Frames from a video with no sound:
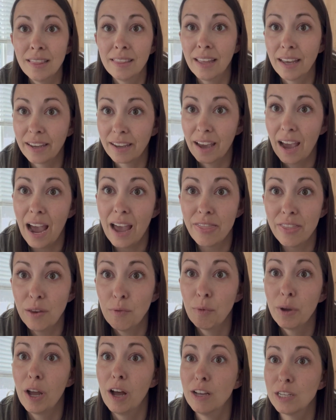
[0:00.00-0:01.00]
Like, and
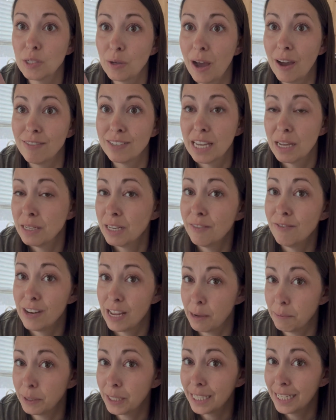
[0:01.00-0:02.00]
then we also have a ton of
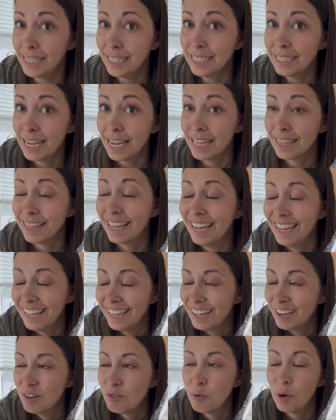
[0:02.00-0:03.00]
neighbor kids, and
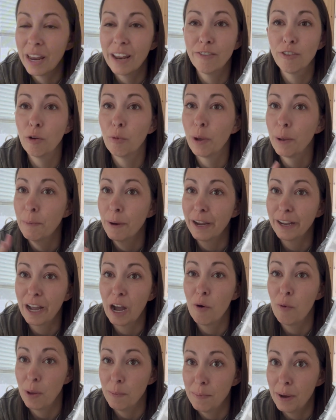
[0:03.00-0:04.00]
whenever we break
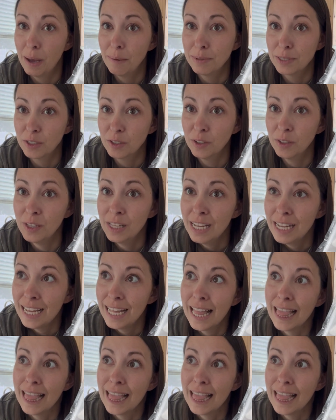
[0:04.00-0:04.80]
out one popsicle,